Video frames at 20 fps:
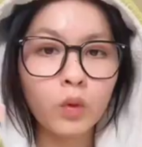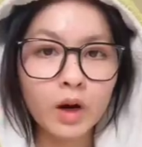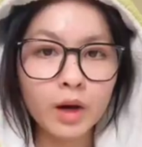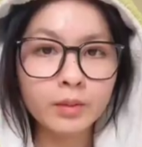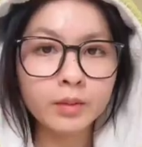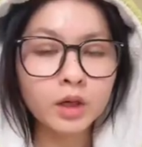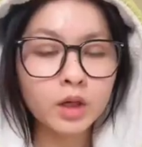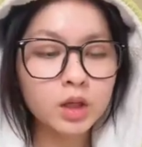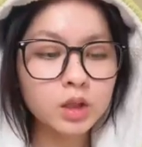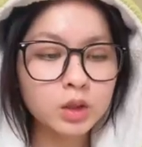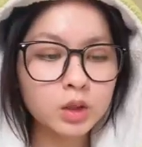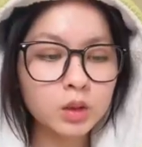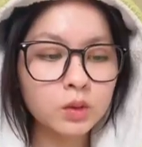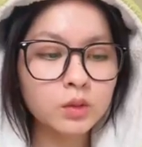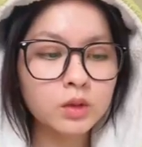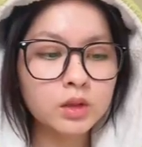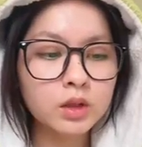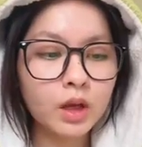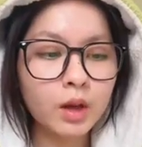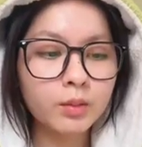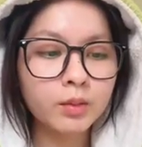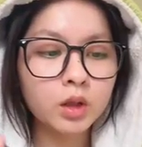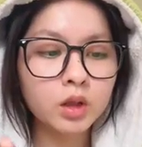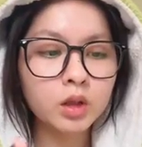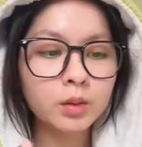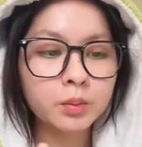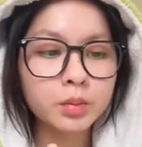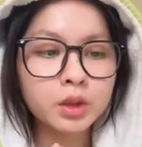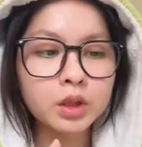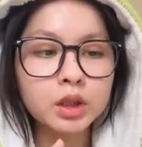gonna do is that I'm gonna
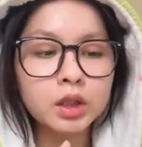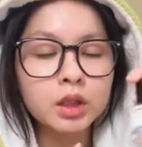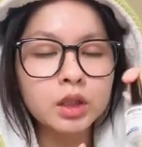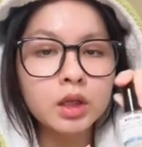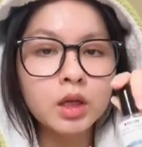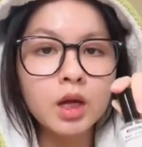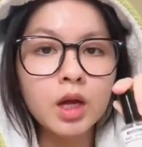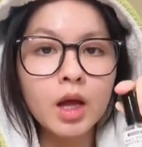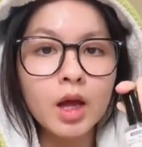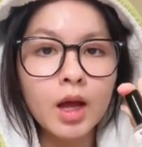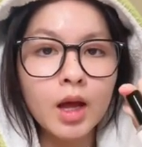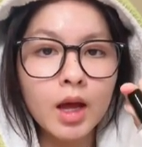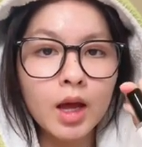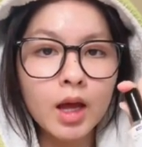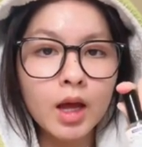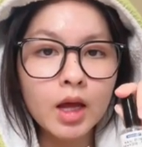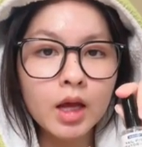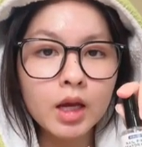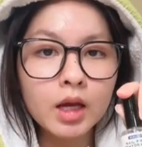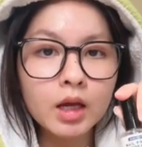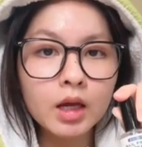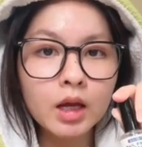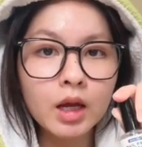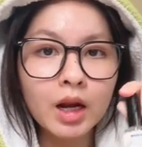put a